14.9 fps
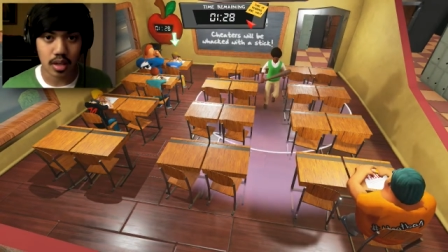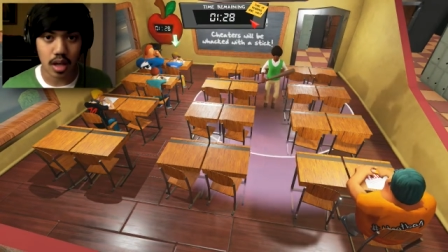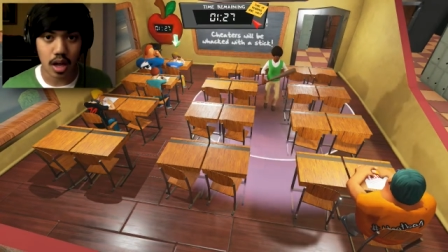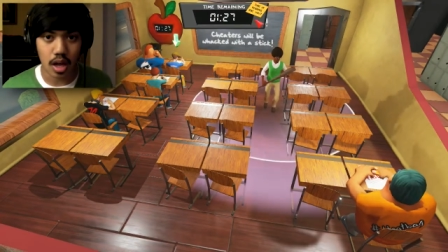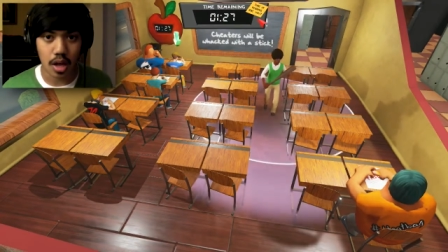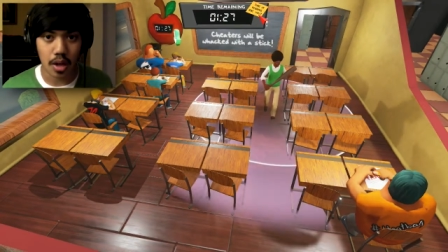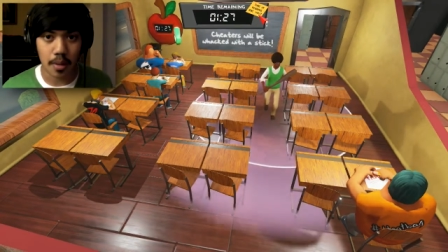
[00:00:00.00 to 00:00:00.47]

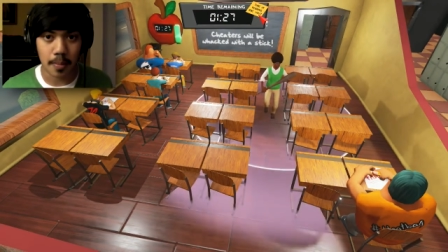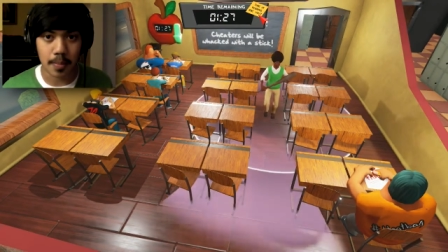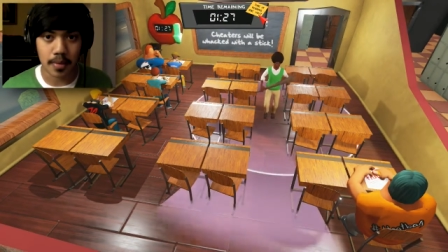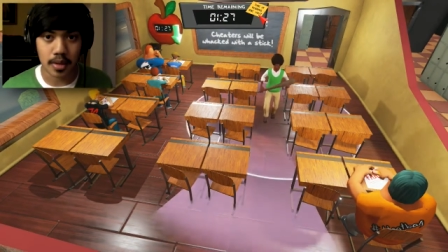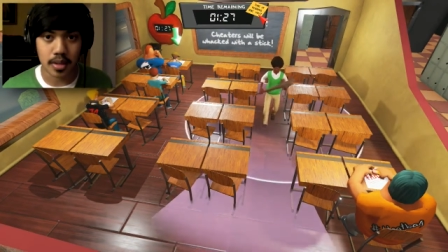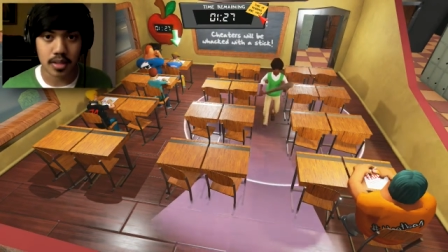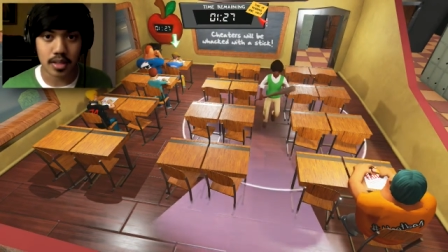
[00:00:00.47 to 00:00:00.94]
Um,
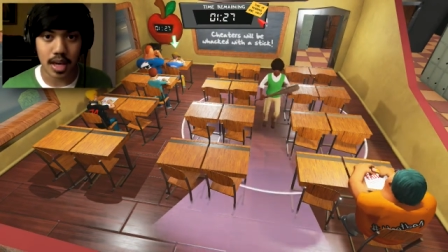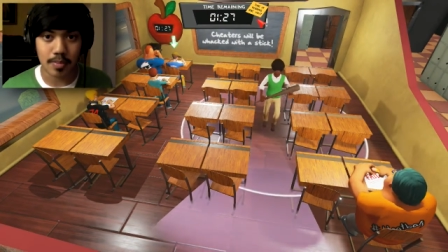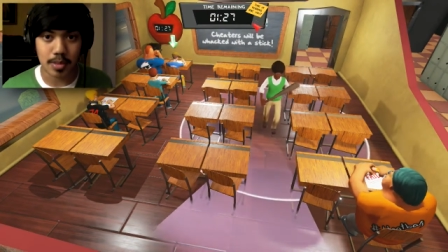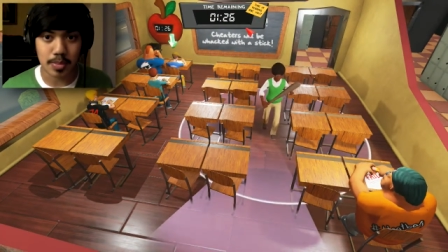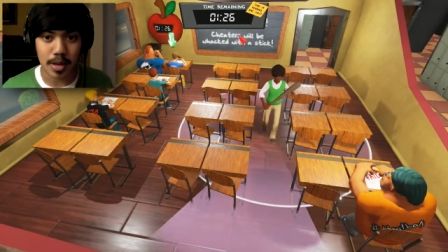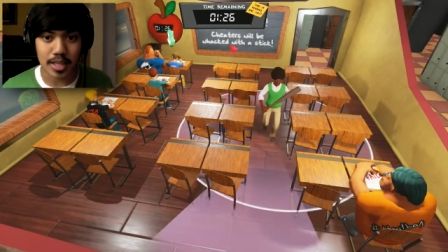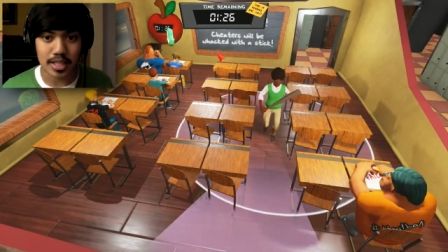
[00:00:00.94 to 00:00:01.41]
time
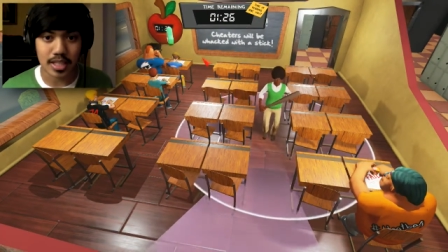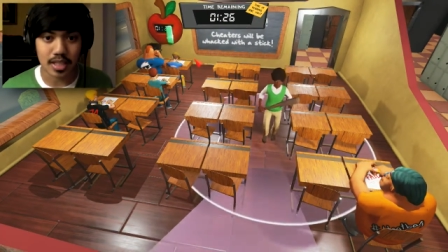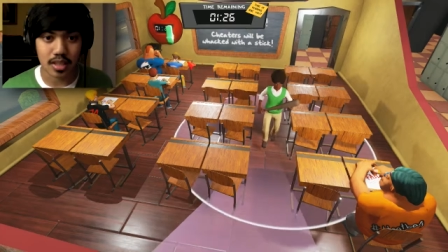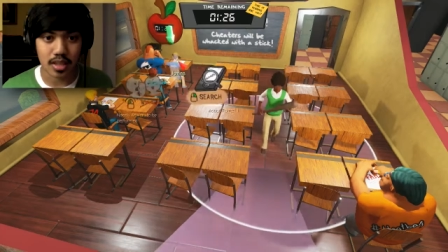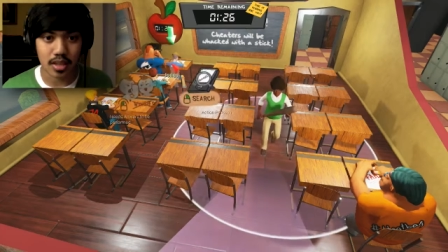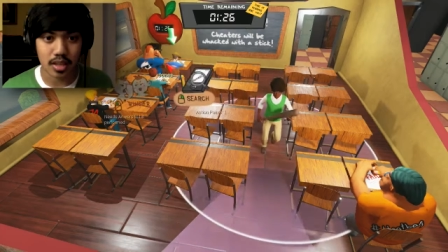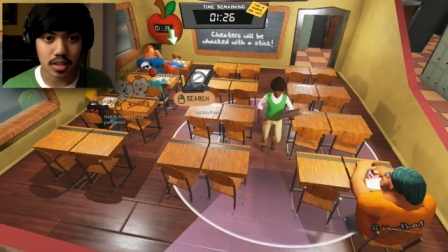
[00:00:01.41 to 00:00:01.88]
is passing,
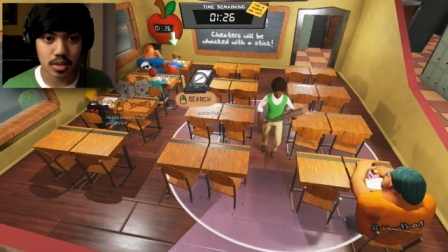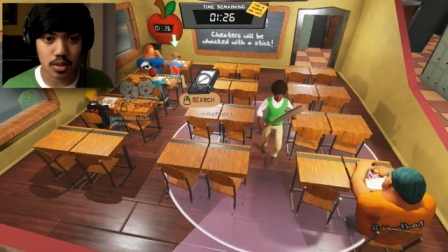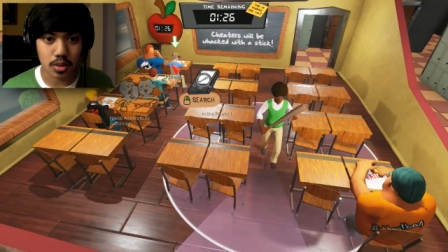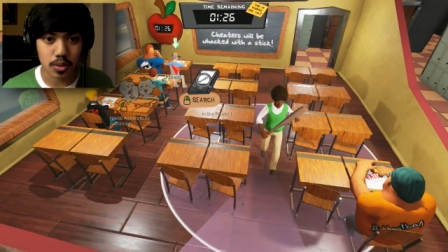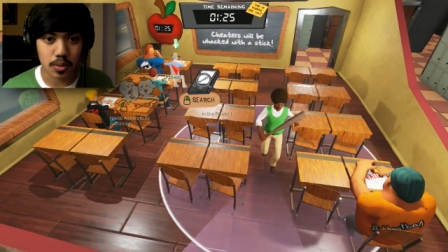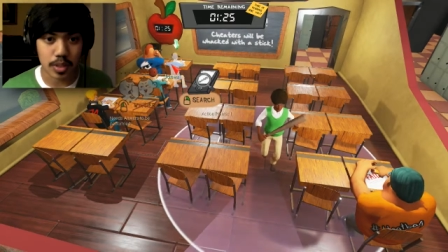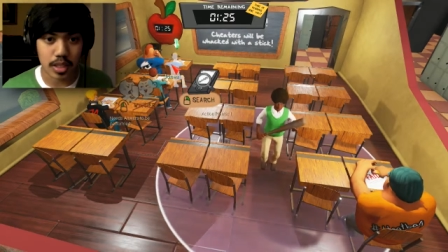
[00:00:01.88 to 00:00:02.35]
uh,
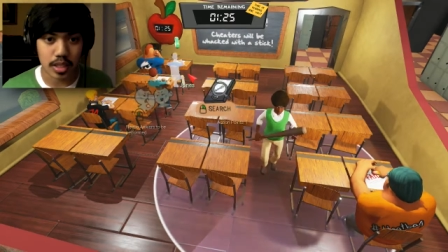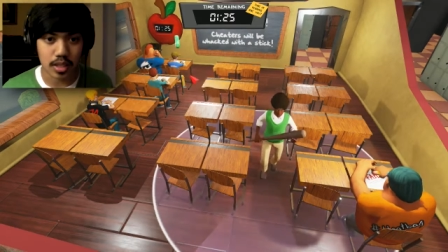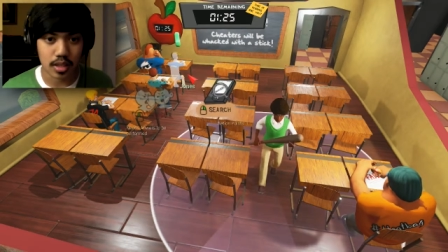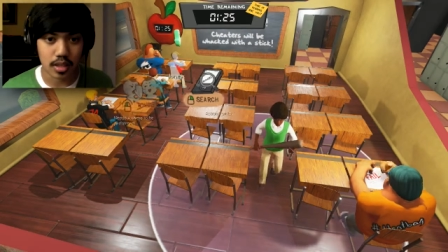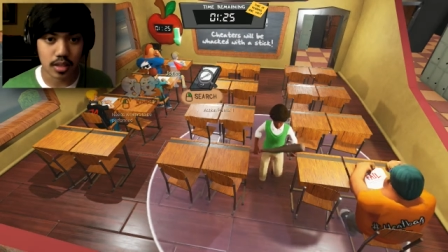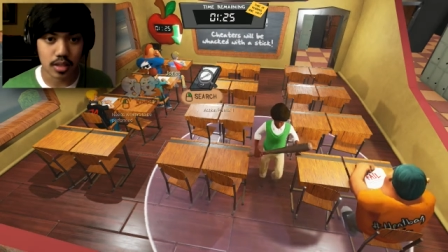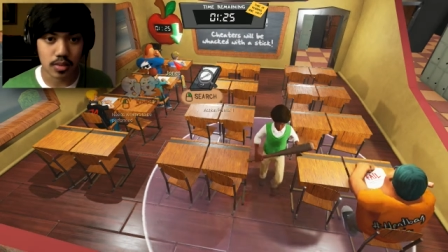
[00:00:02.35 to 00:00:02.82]
so we could
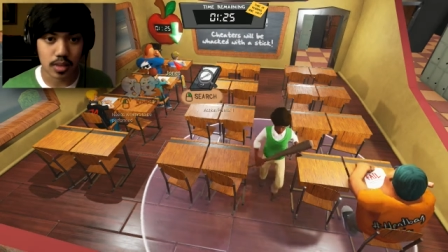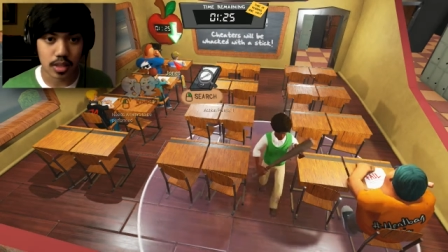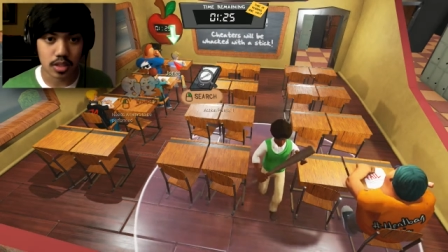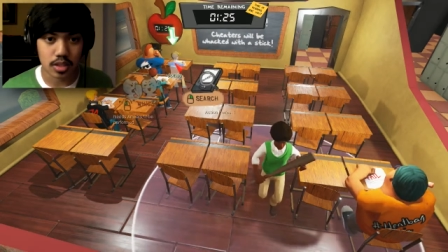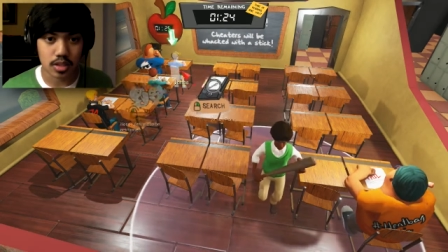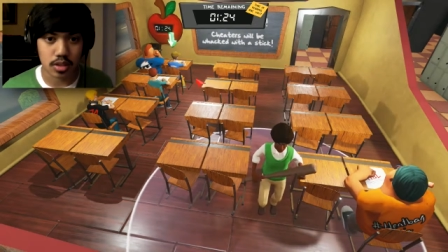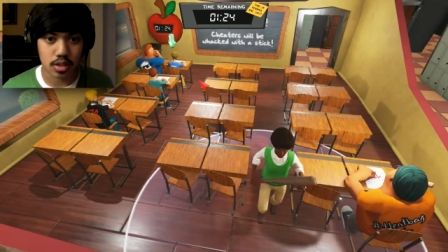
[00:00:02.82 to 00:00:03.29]
so we could
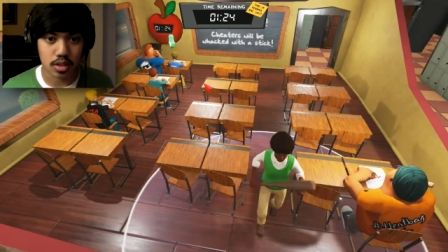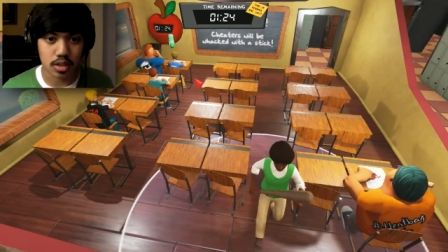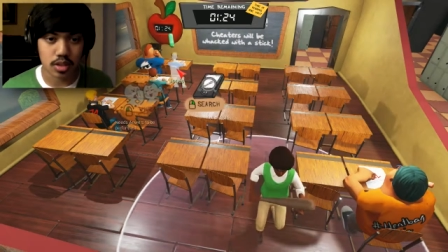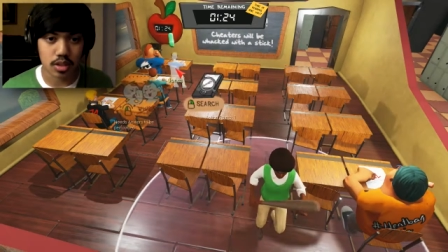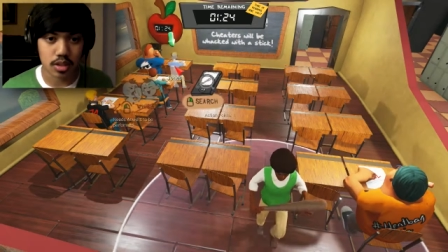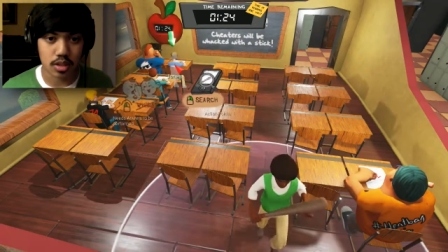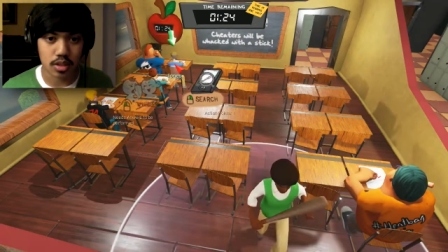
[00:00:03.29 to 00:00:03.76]

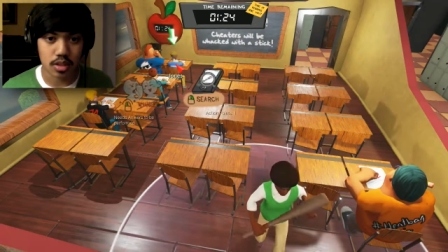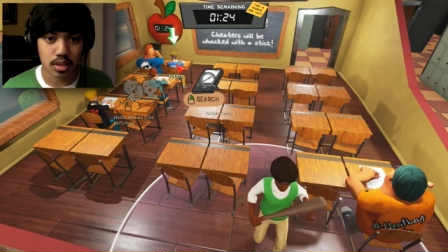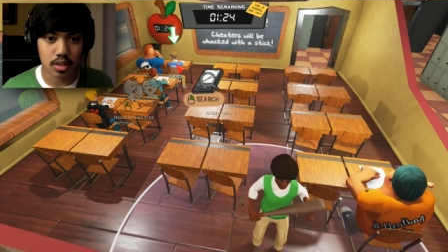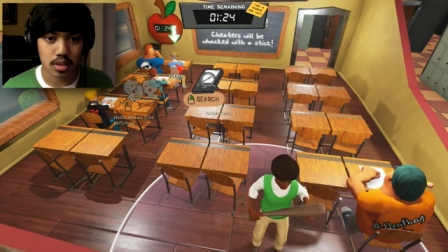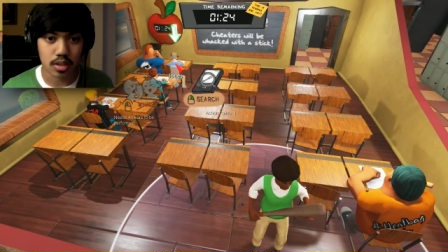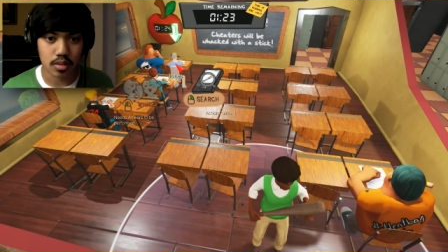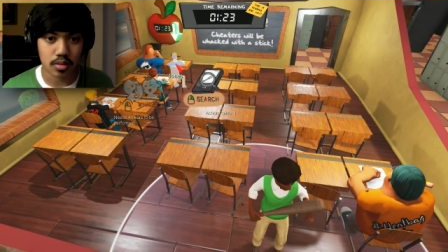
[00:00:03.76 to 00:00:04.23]
search
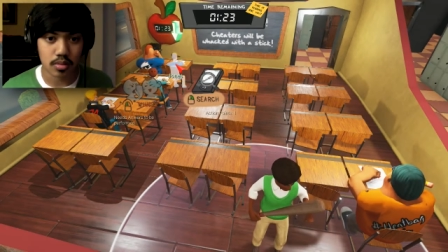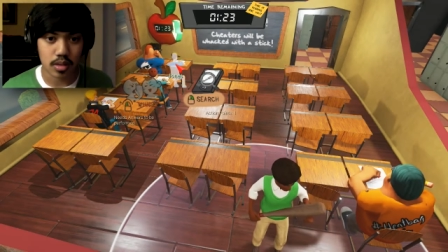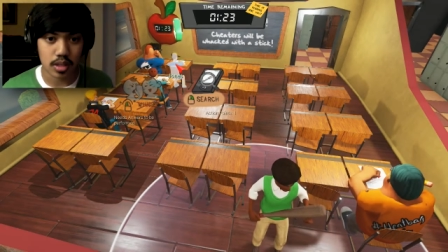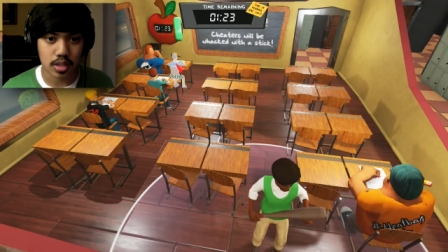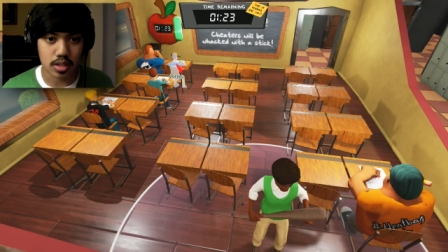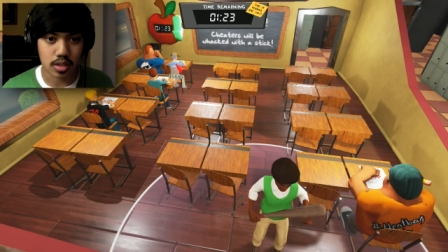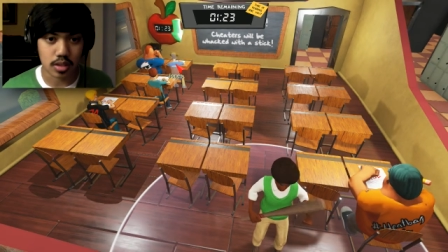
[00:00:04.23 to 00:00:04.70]

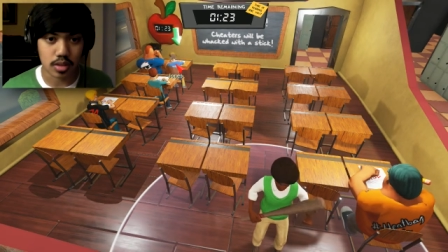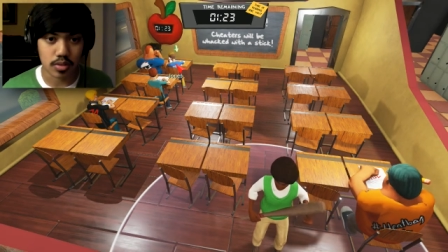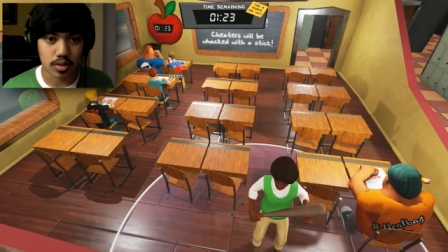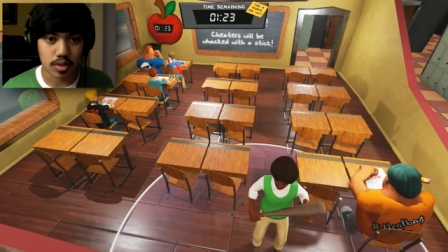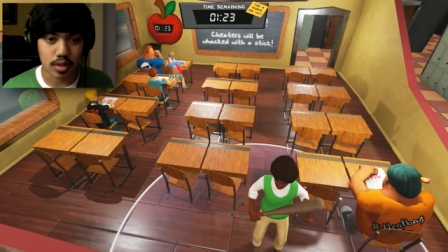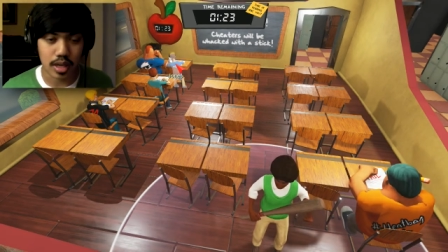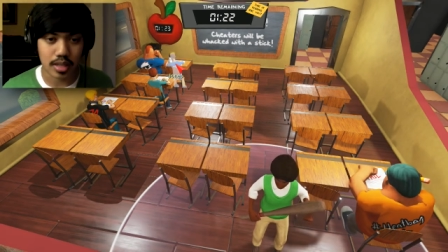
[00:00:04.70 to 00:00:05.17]
could search
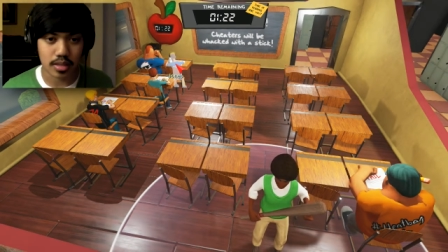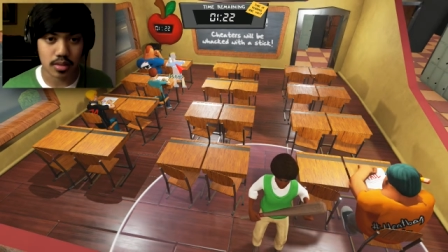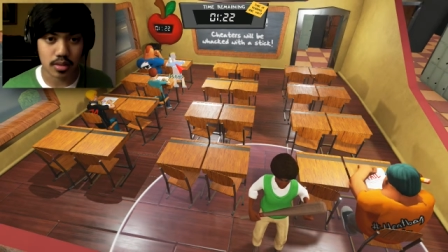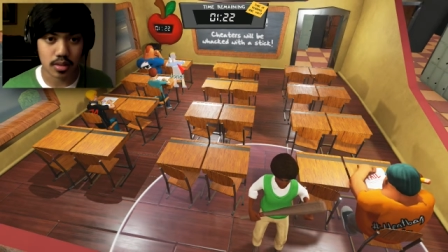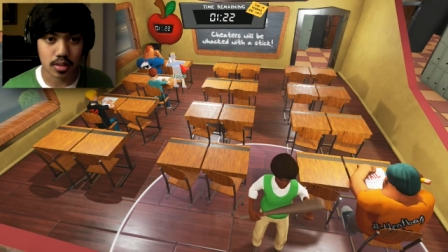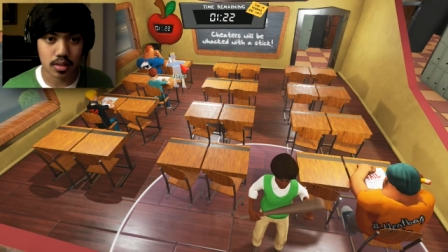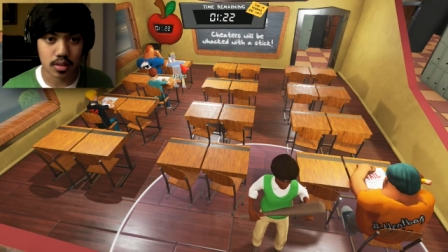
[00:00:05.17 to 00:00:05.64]
for answers.